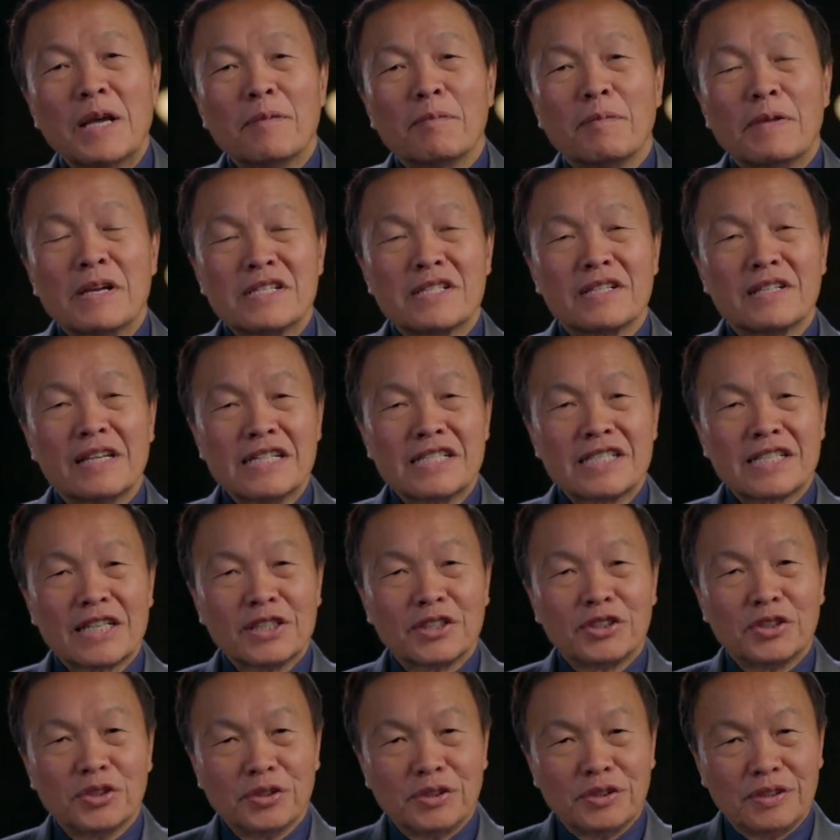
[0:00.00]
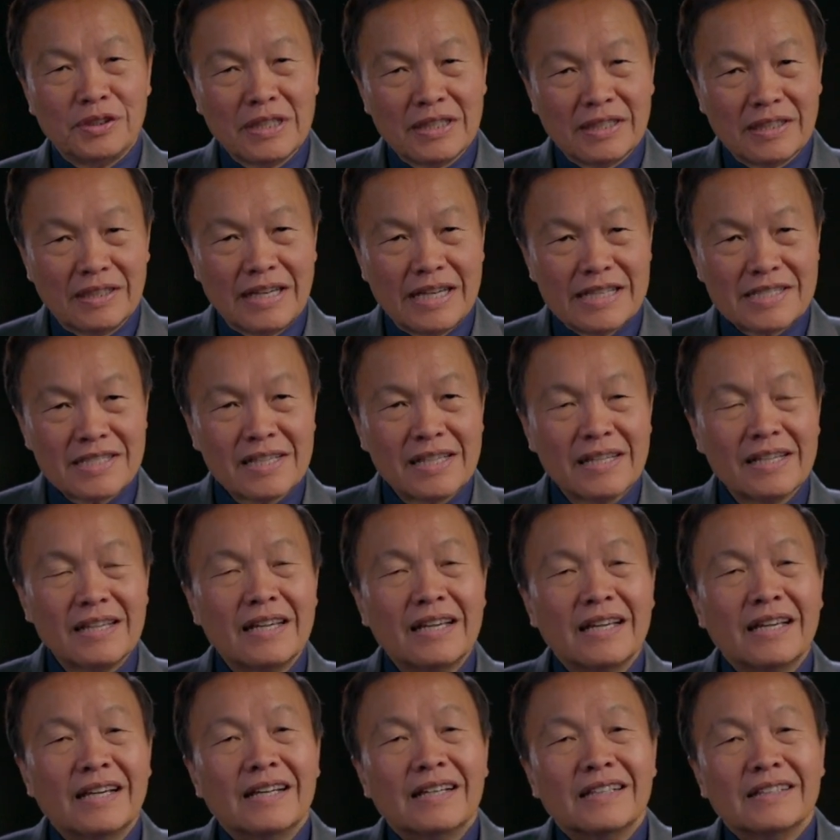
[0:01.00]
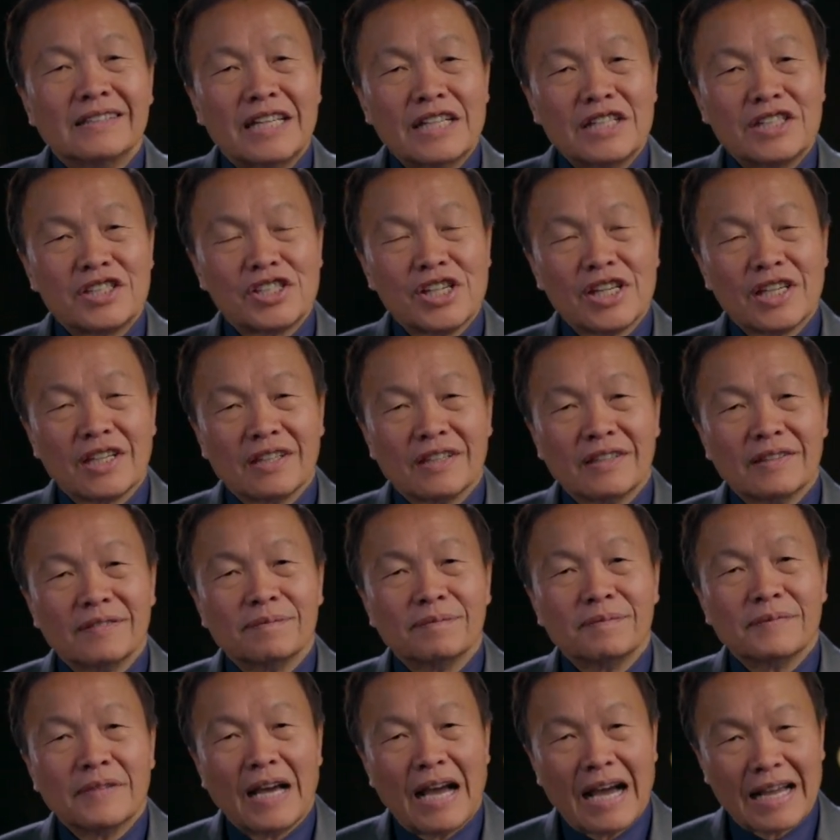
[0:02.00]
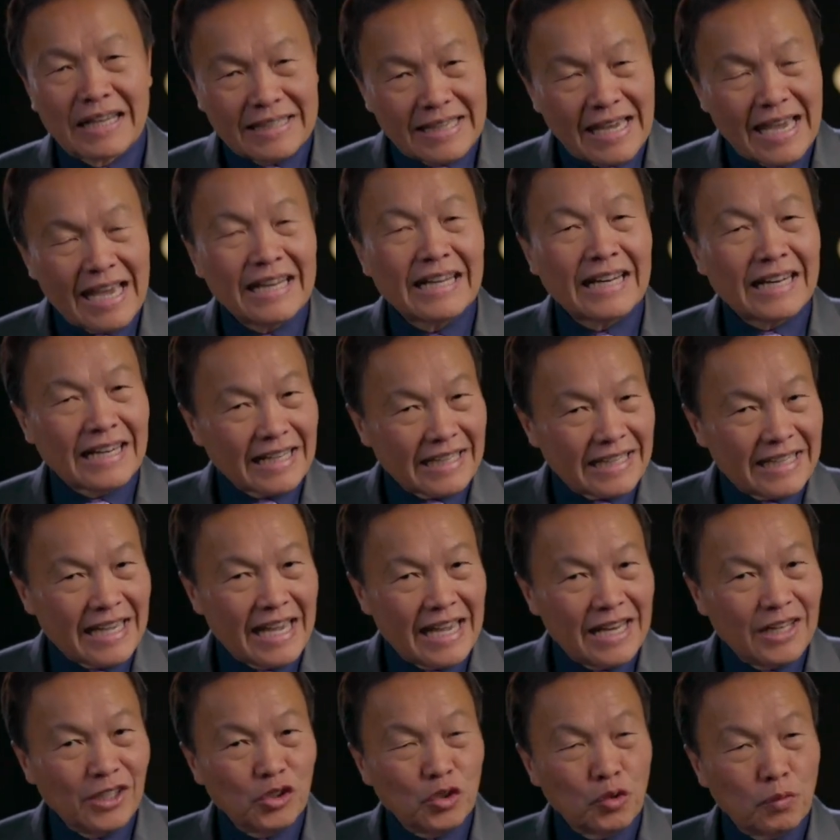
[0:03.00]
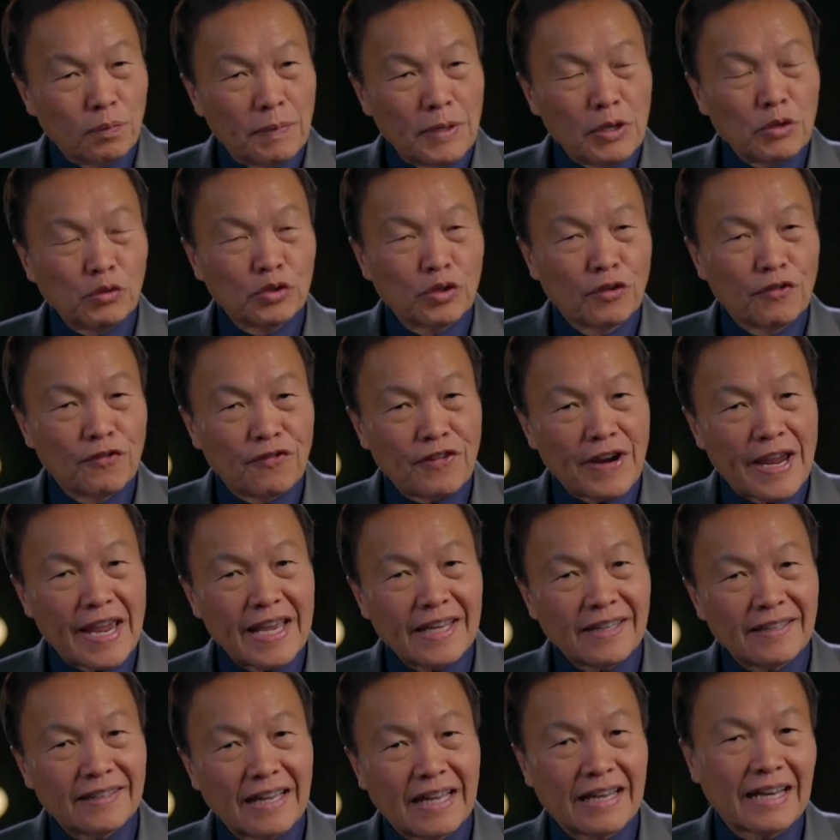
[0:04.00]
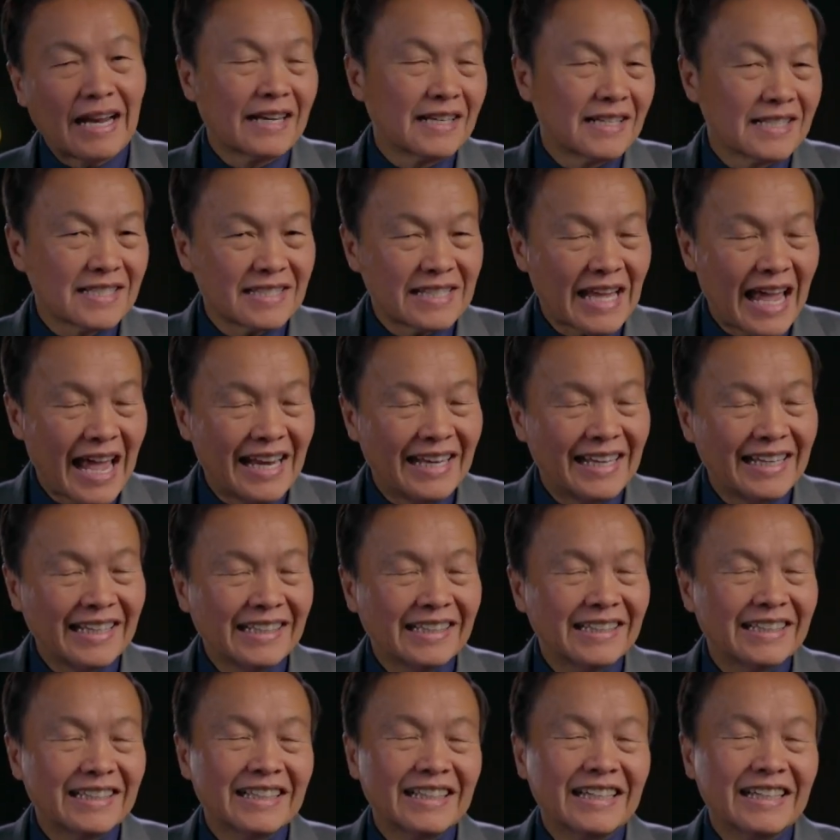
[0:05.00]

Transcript: Please listen to this teaching again and again to build your faith and understanding.